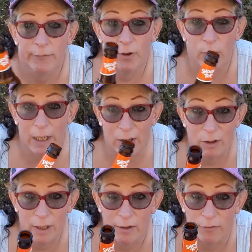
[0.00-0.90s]
so
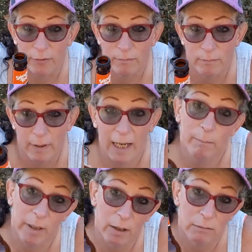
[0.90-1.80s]
here it is.
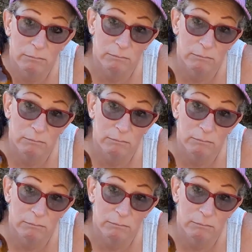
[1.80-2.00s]
And beer.